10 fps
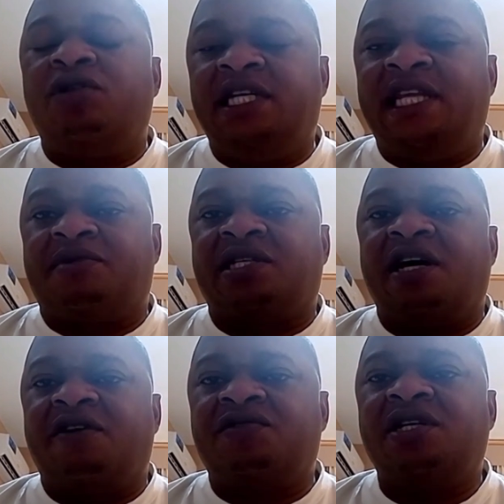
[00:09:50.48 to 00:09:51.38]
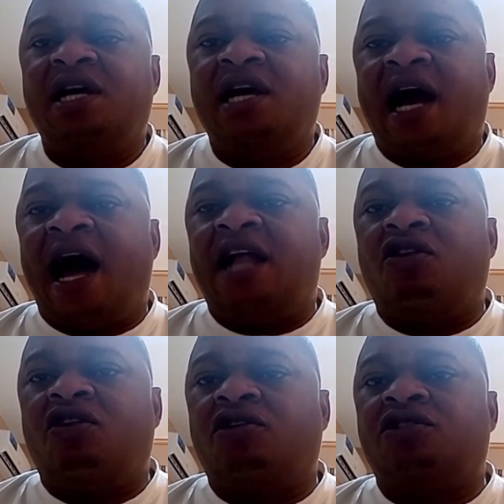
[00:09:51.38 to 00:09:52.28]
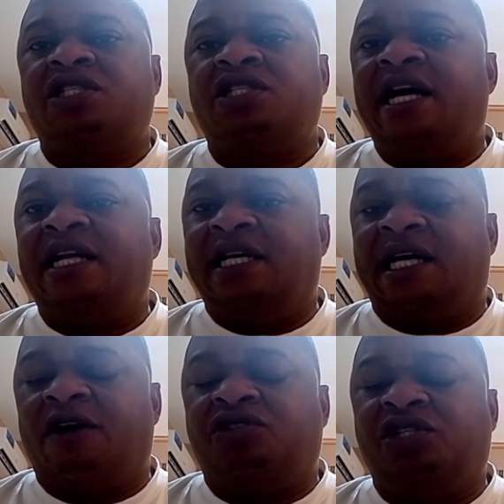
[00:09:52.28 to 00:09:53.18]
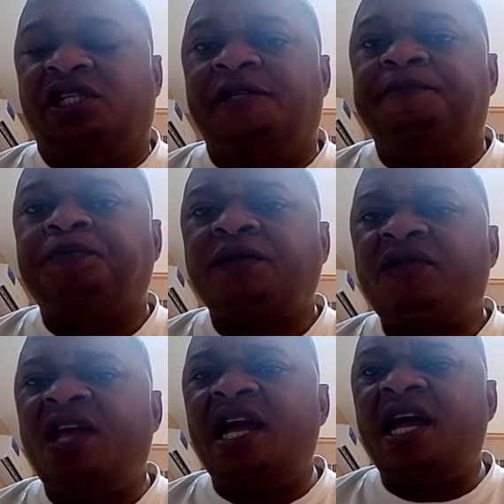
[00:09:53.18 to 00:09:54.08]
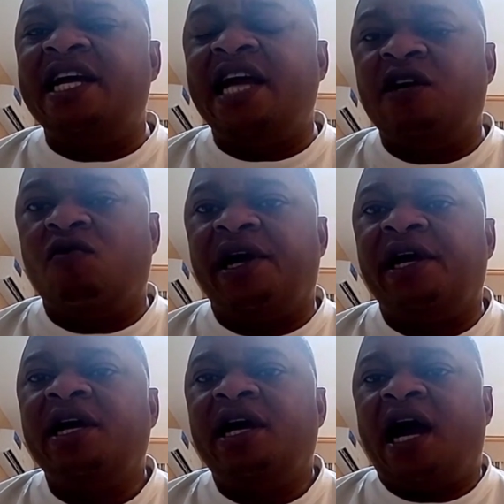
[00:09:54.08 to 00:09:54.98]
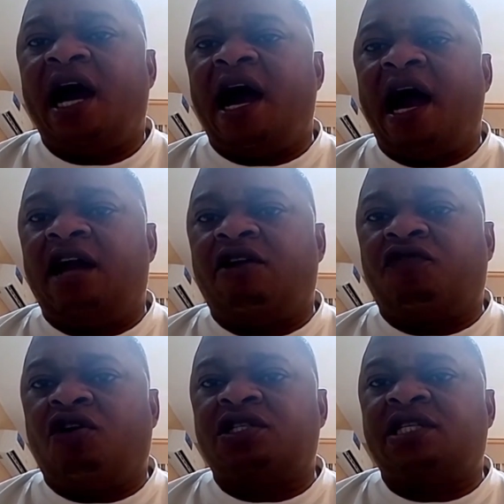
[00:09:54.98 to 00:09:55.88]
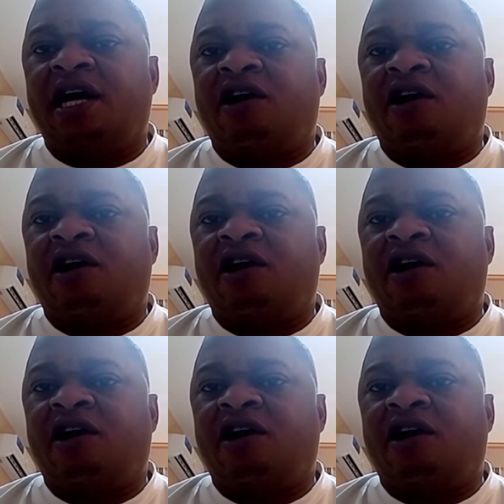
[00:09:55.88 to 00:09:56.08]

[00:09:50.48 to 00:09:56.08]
only themselves and not the country in any way. And of course,